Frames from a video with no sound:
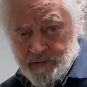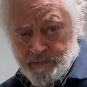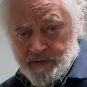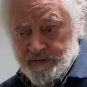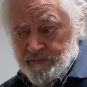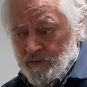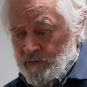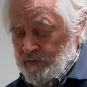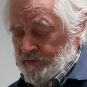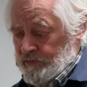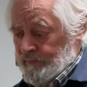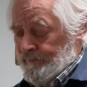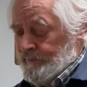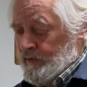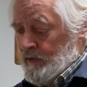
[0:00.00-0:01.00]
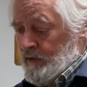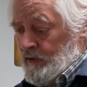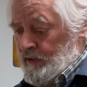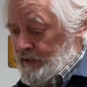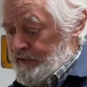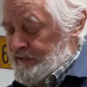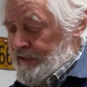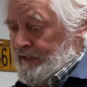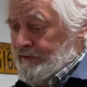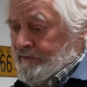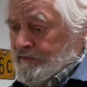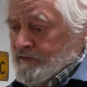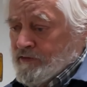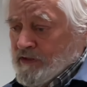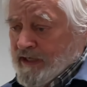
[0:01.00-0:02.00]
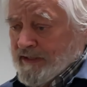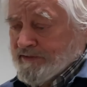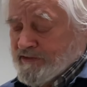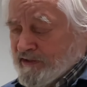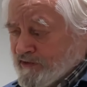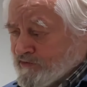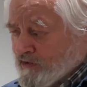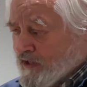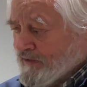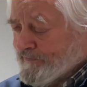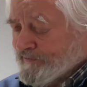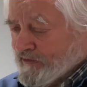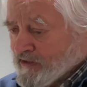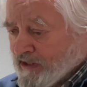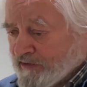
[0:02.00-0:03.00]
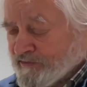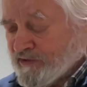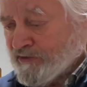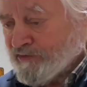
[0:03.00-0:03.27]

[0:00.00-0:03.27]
believe it was. And then to cut things off and cut